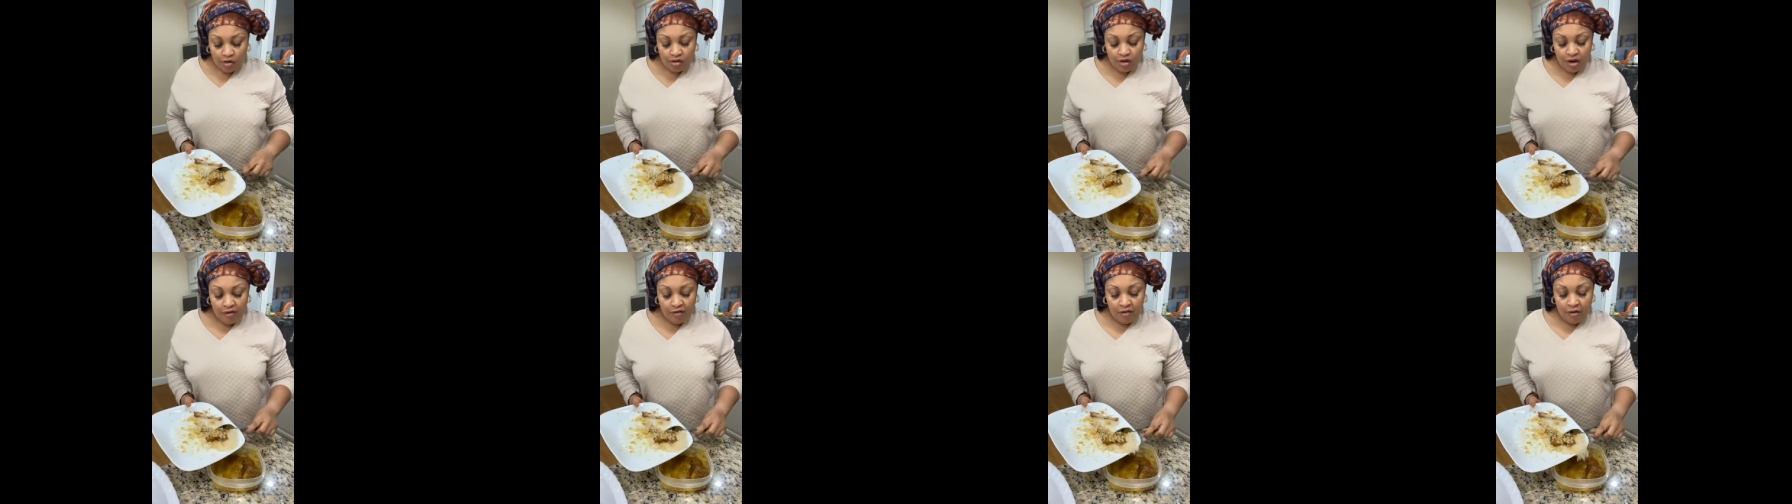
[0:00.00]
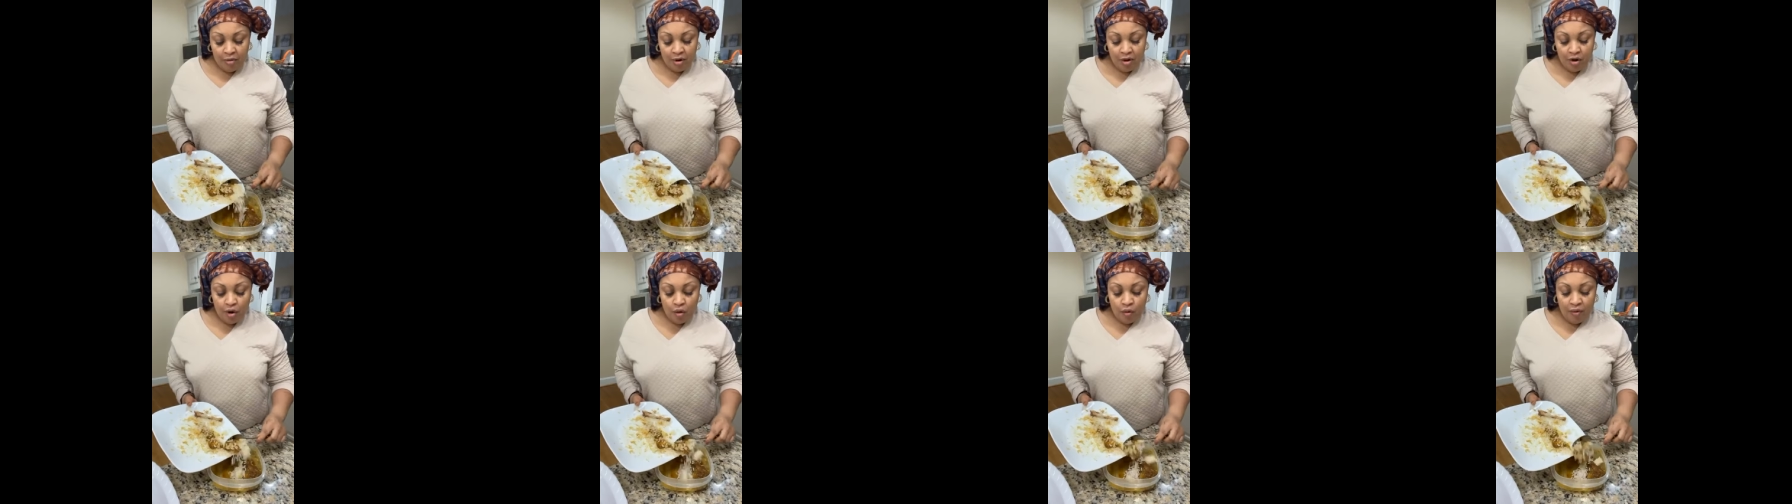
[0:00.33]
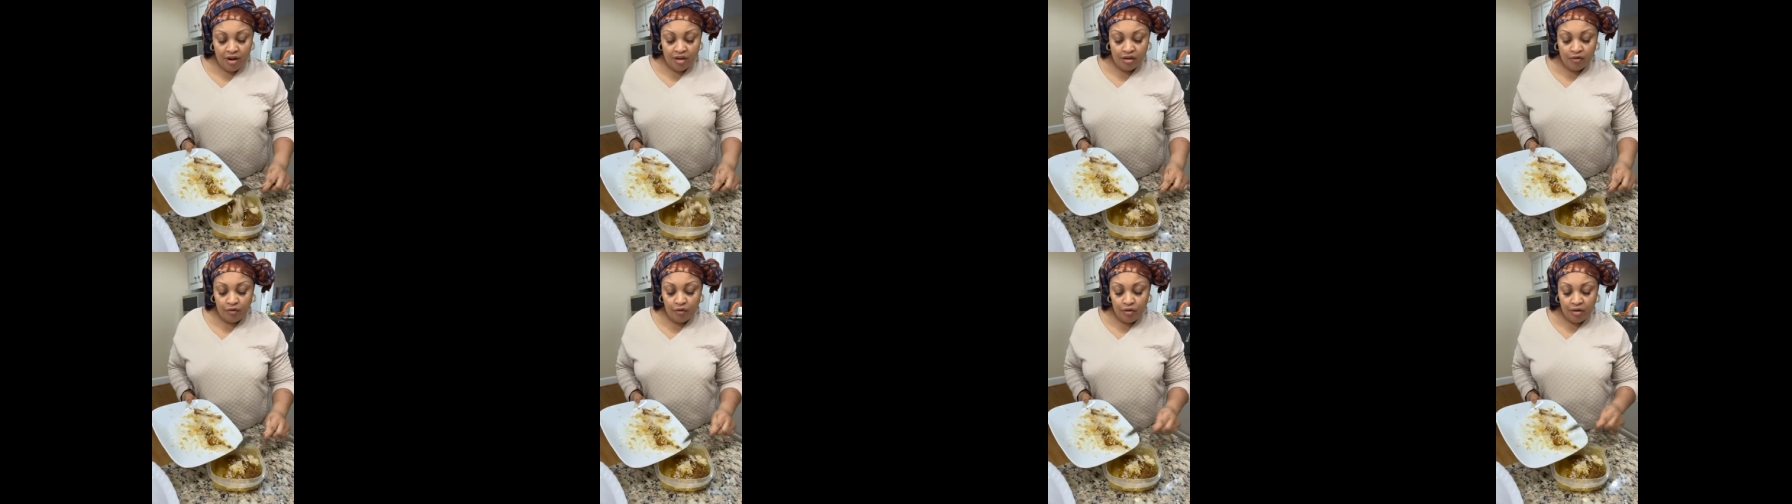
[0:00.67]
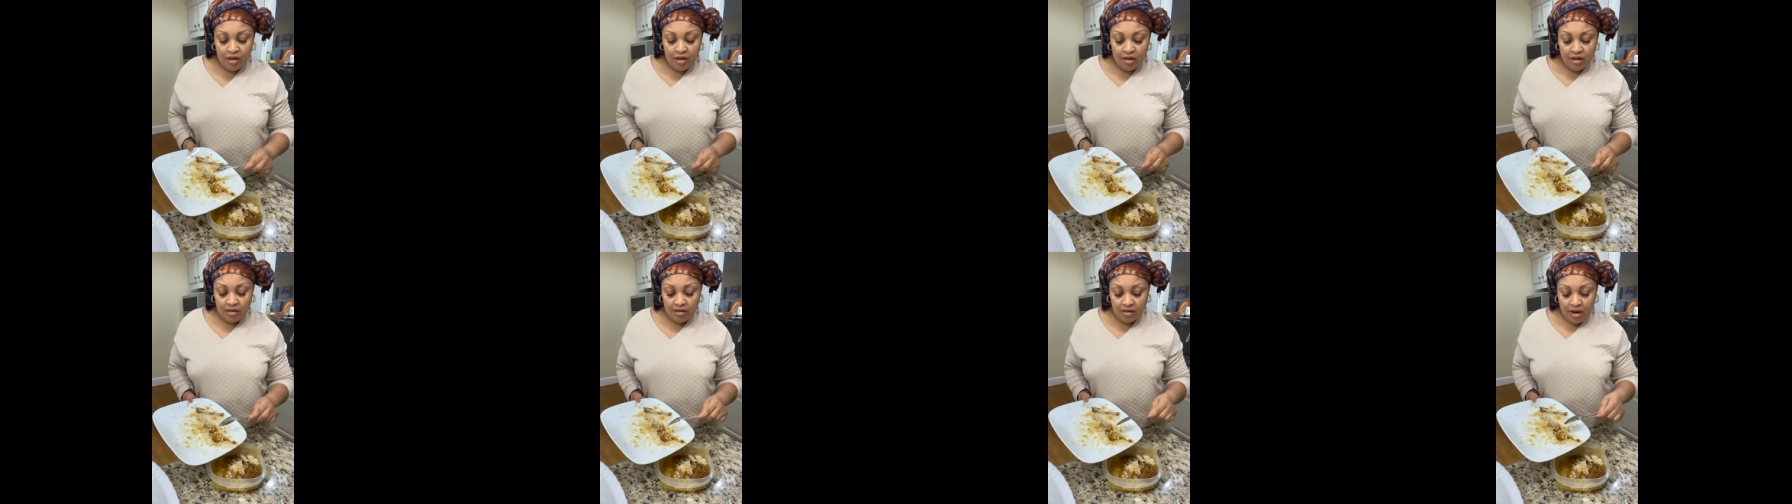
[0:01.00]
Chef Remy don't waste
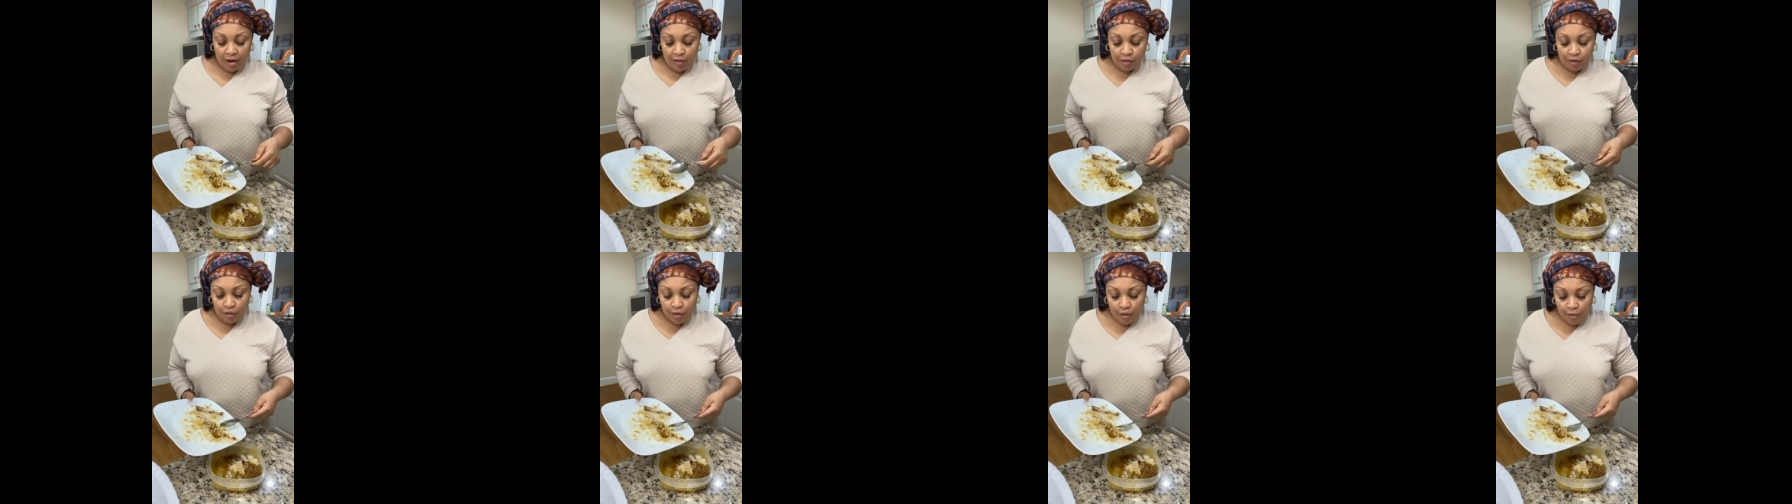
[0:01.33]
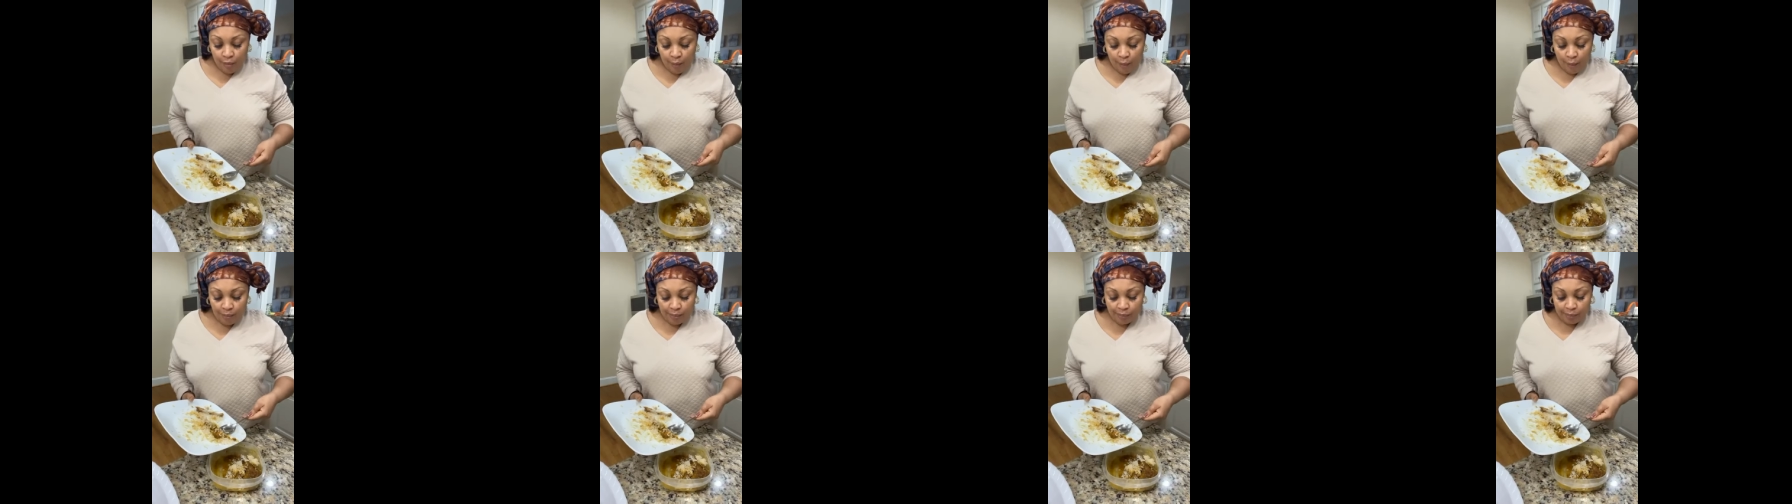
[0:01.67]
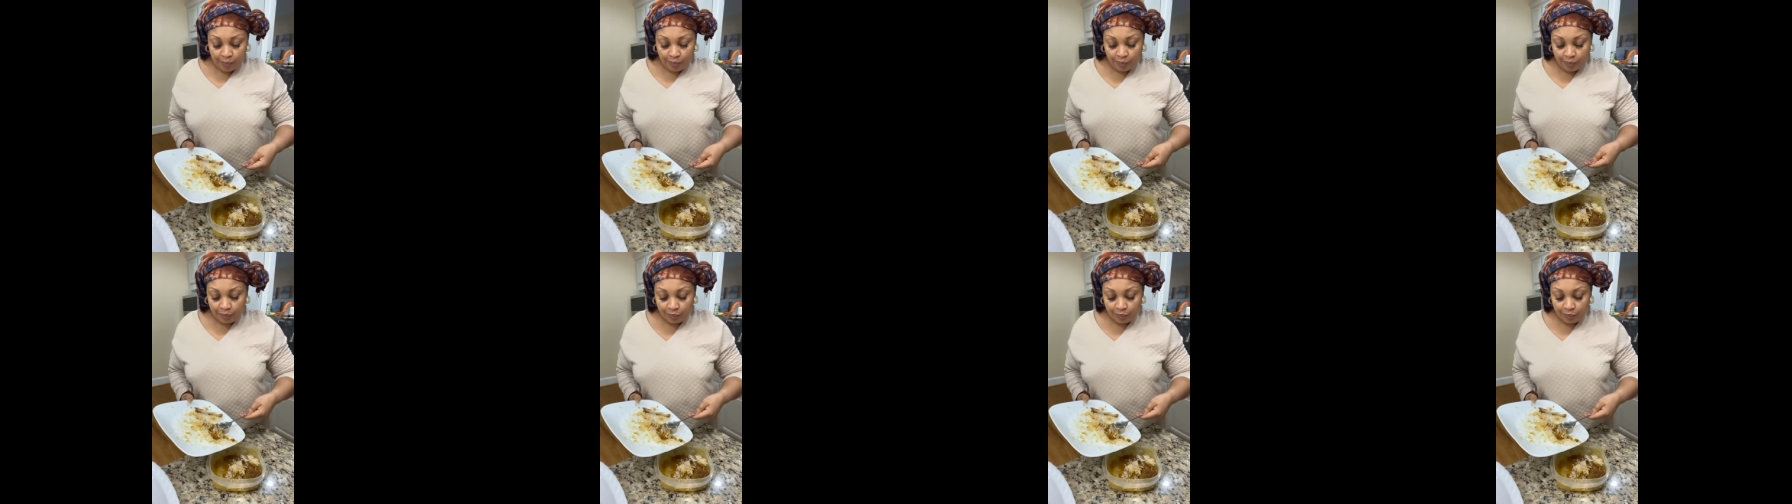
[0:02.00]
food in this household.